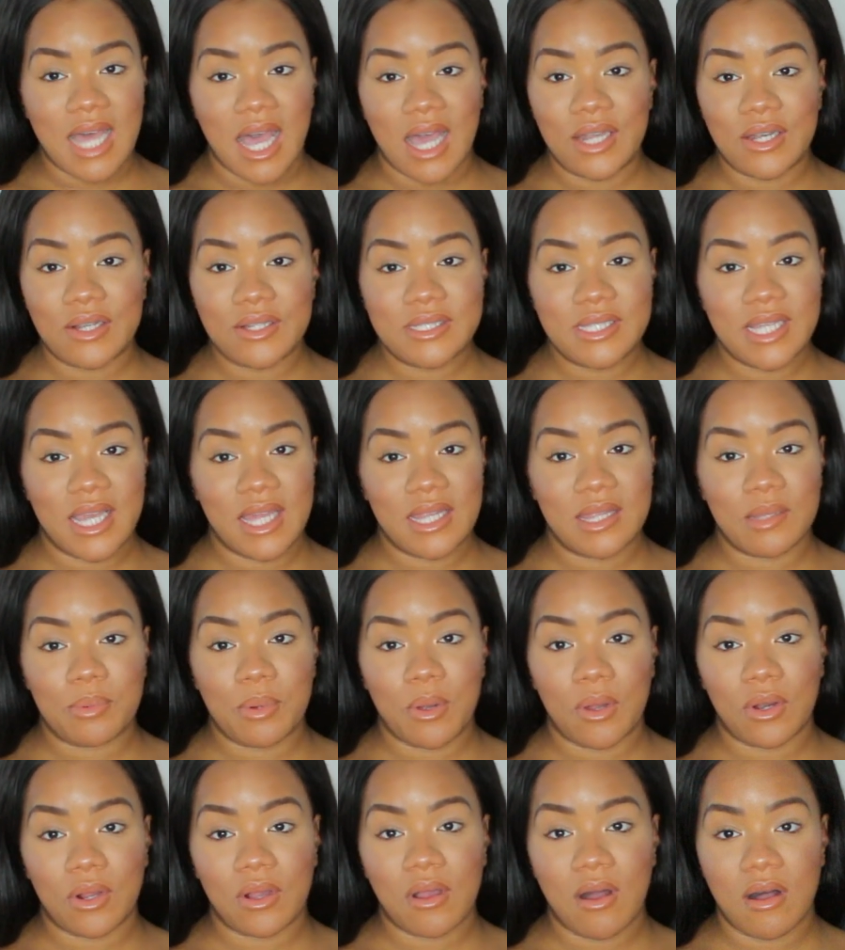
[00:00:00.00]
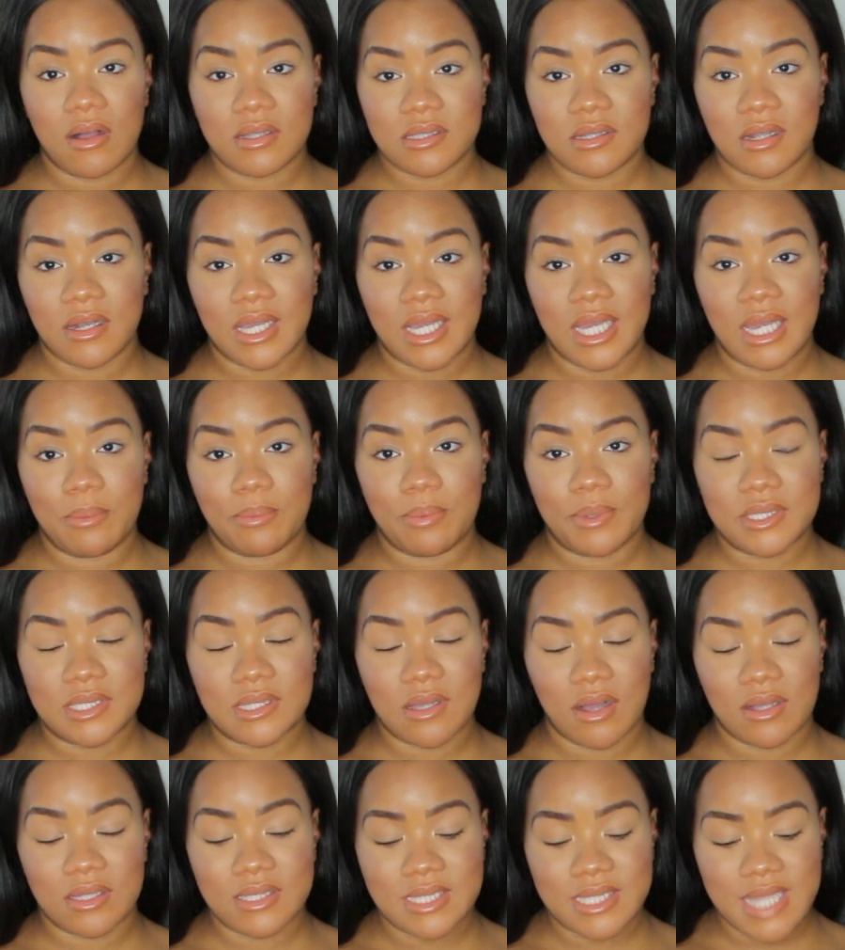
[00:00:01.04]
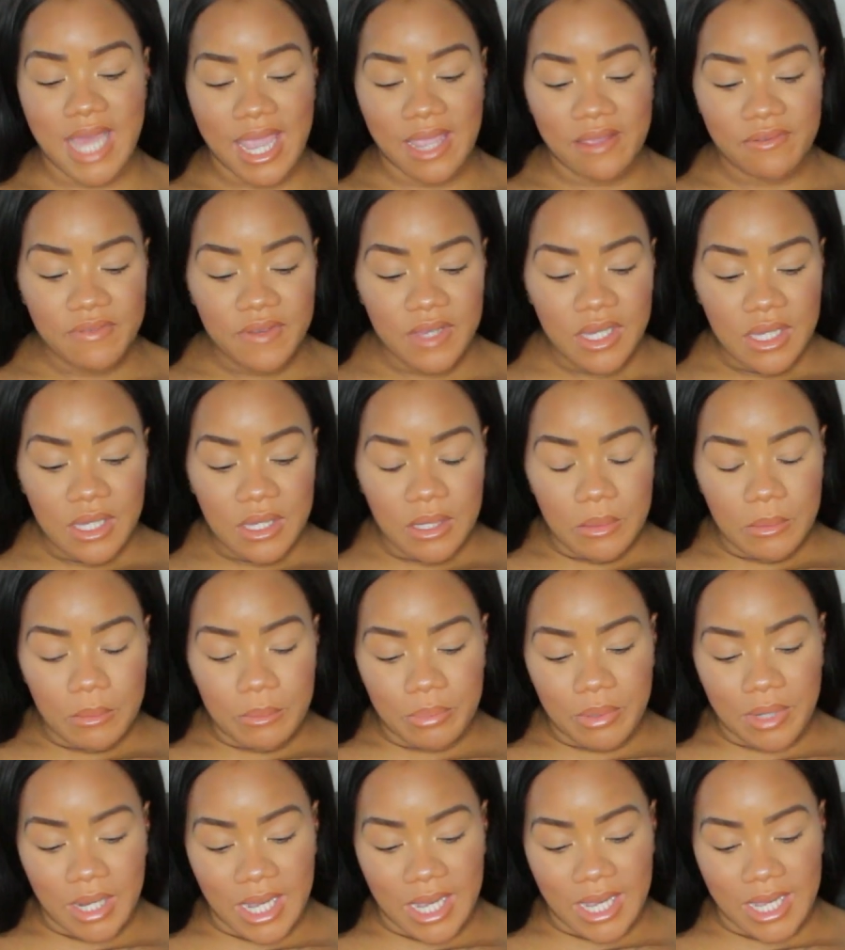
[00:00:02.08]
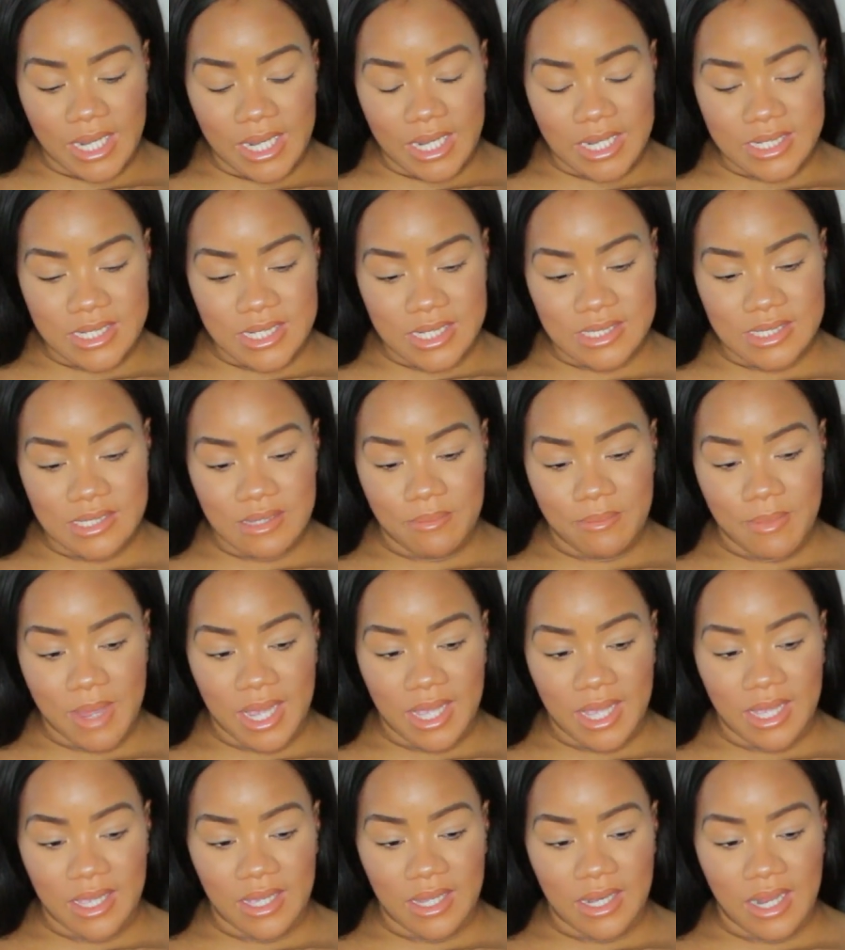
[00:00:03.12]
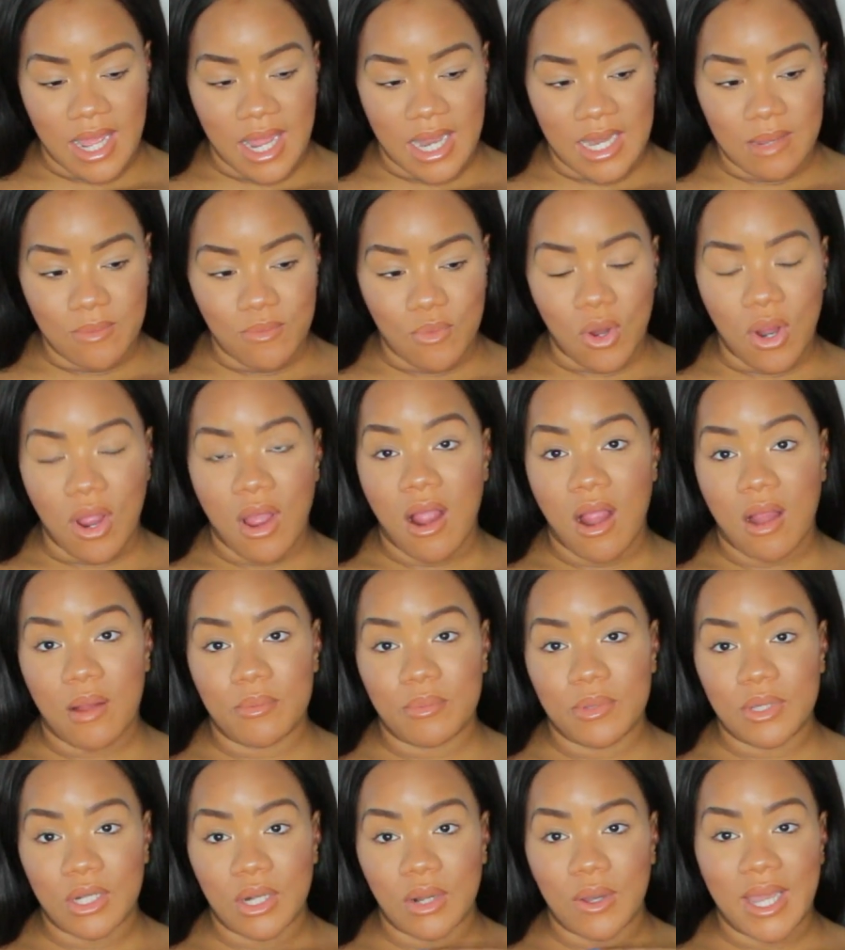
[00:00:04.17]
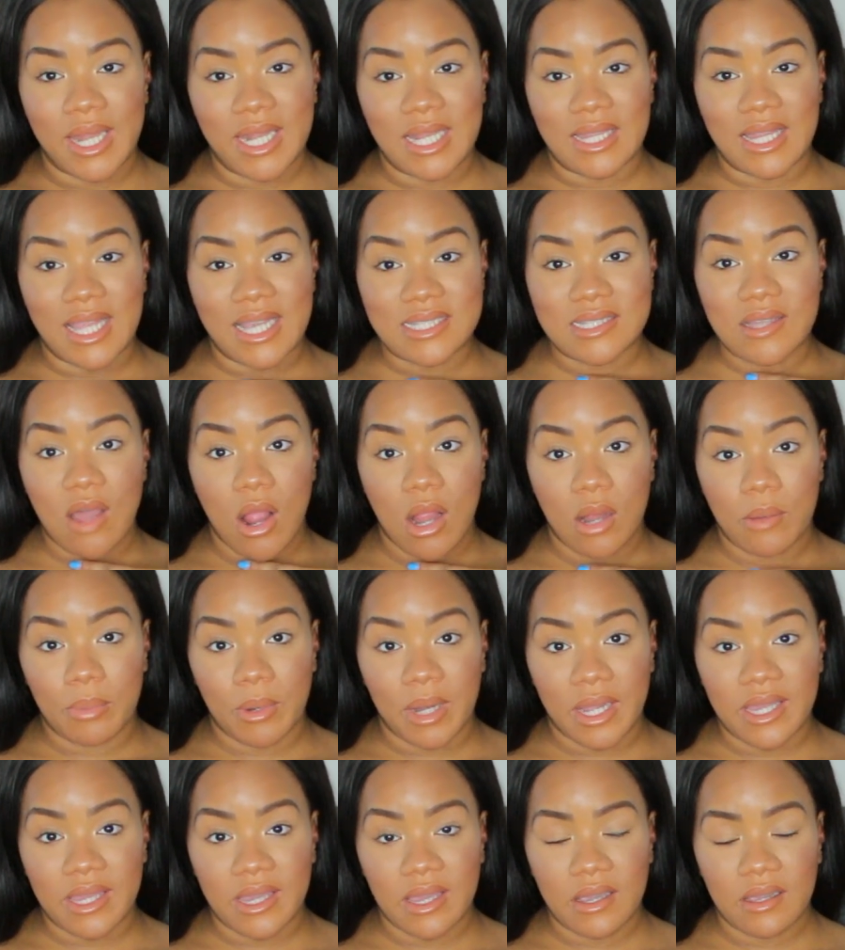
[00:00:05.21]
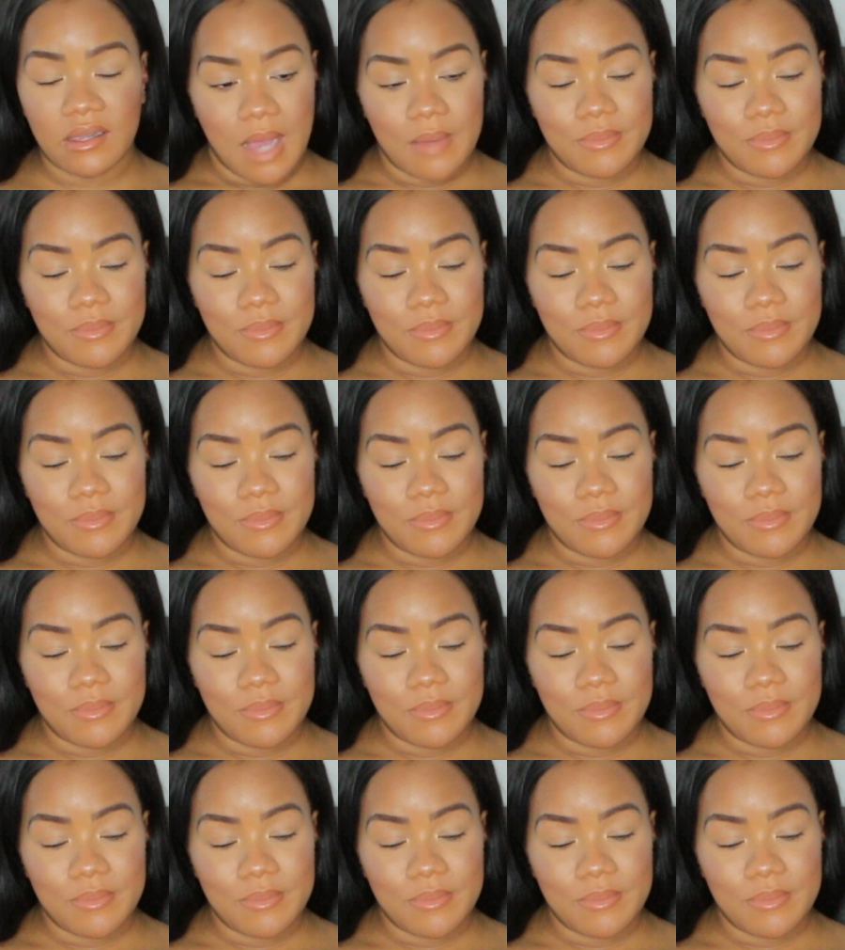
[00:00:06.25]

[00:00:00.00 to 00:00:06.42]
I understand the protocols are to keep us all safe, but it doesn't make it any more any less heartbreaking.